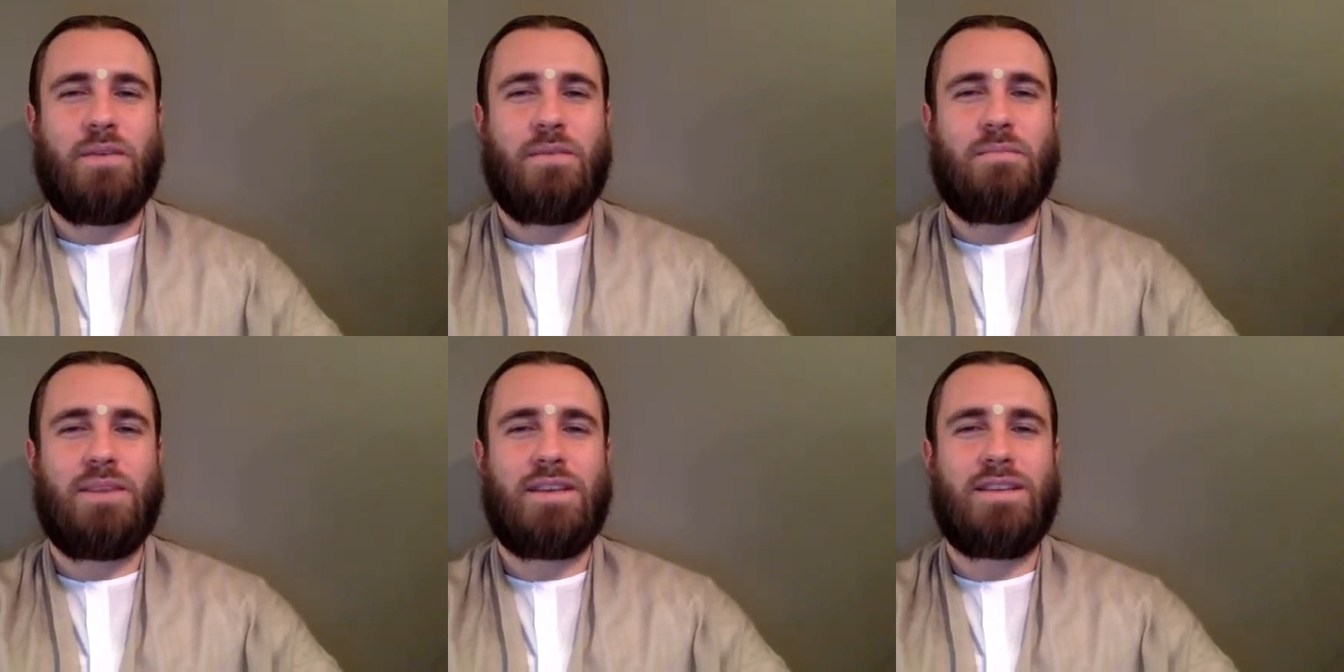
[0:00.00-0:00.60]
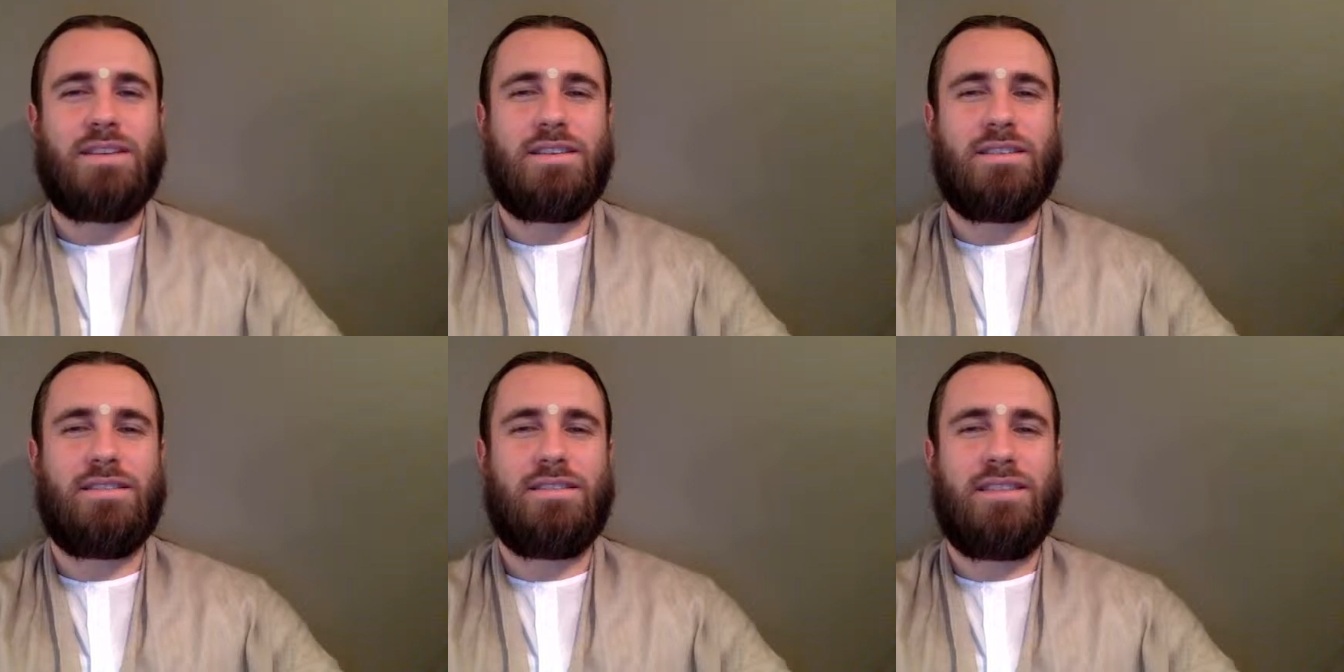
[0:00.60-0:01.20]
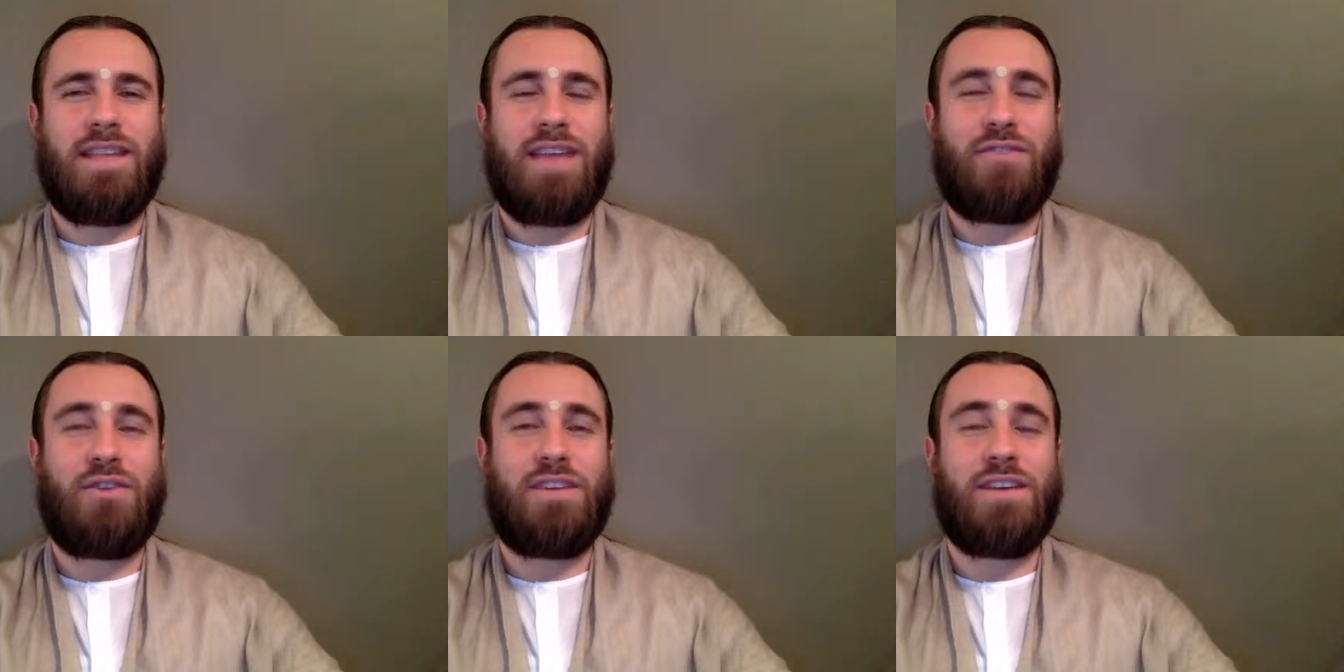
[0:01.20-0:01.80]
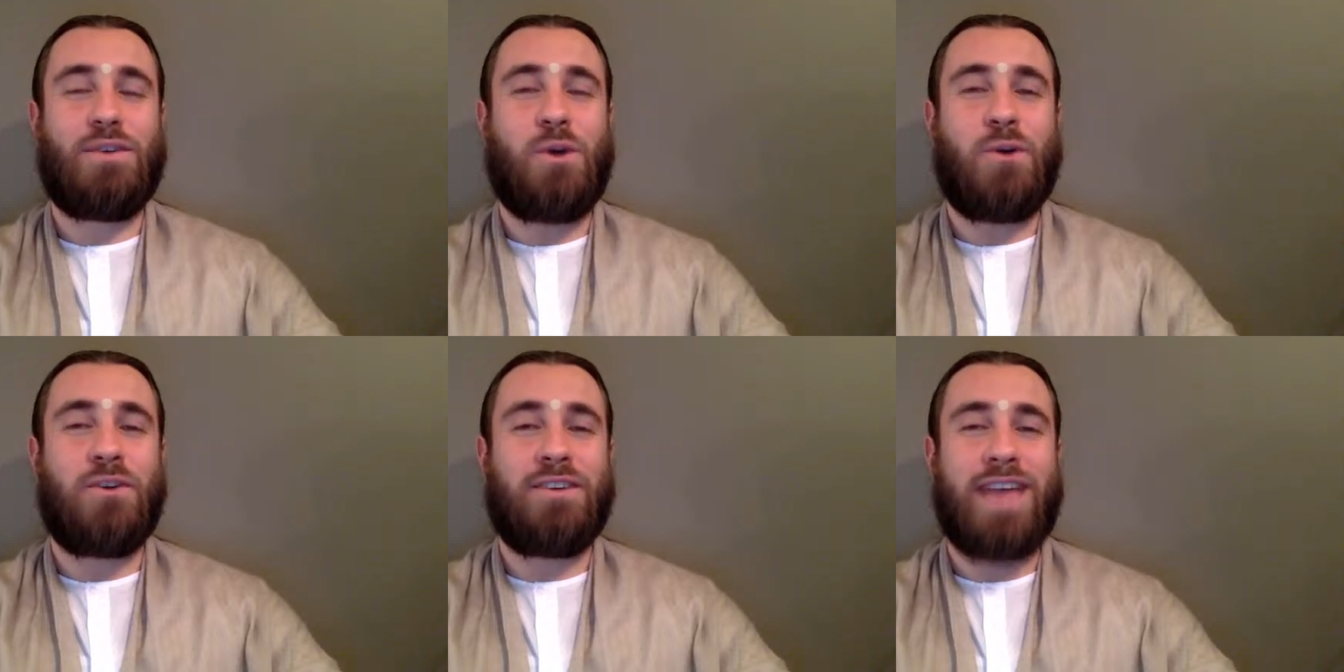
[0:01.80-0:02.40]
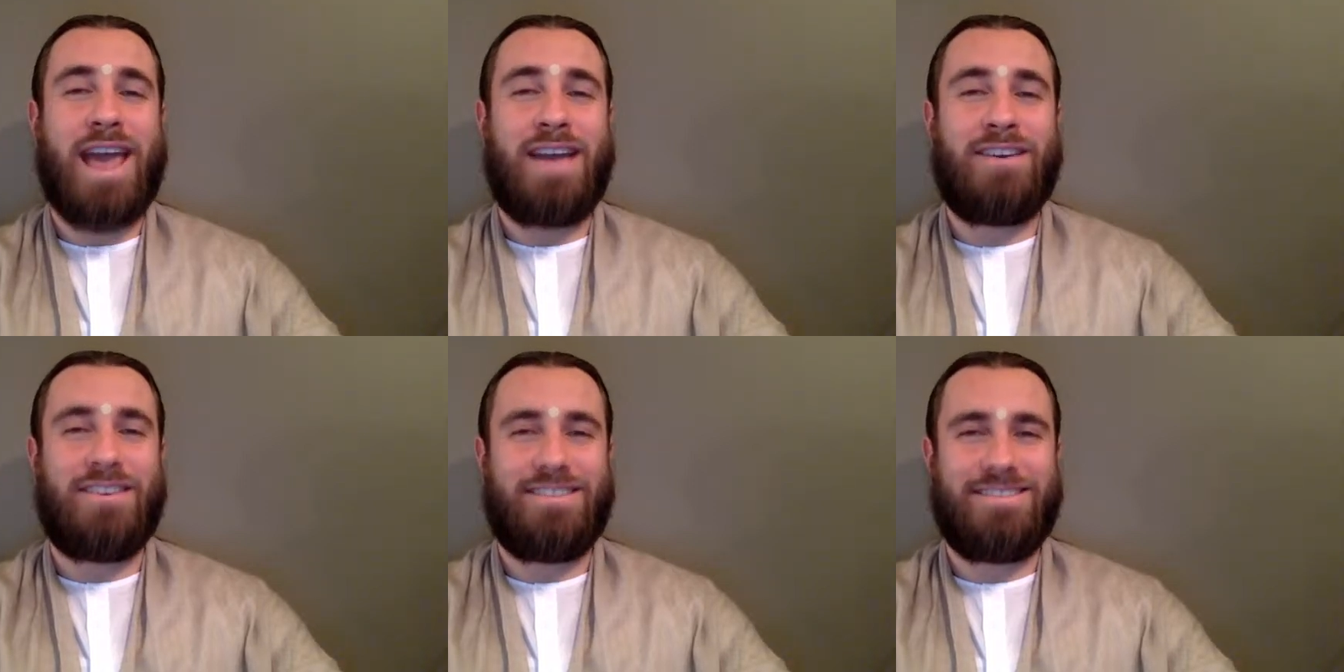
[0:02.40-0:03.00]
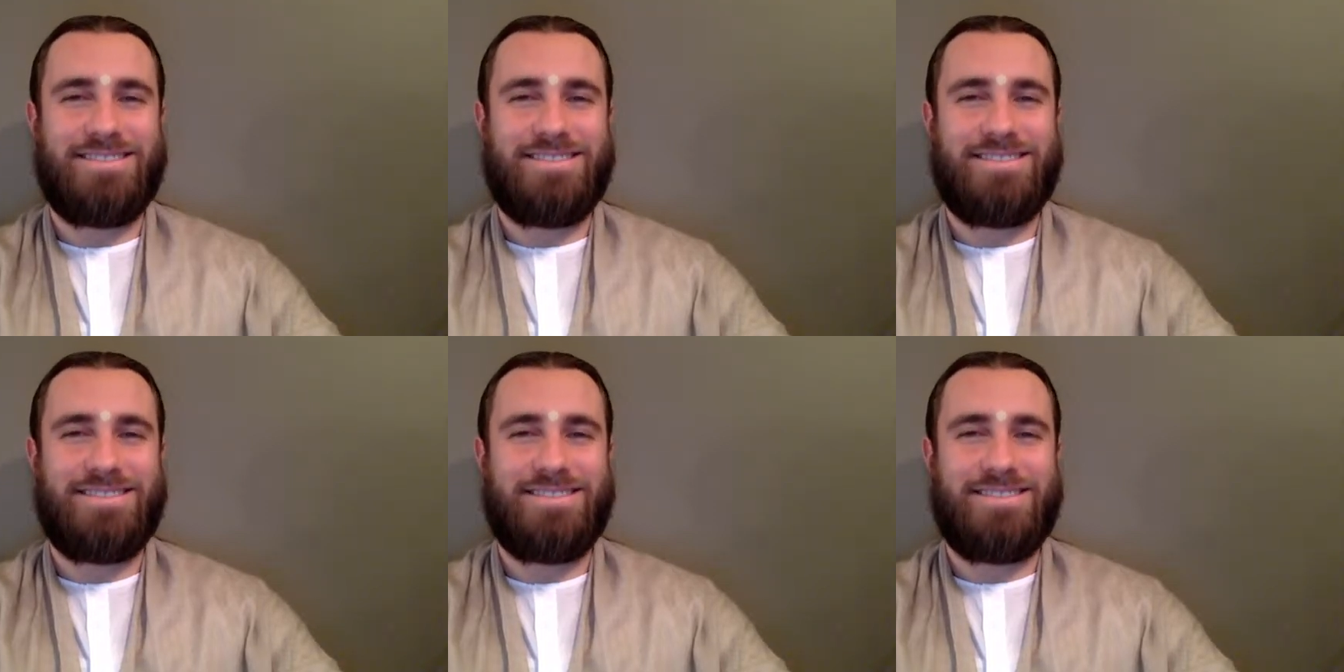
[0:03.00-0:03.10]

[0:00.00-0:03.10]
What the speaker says: but they have not yet conquered anger.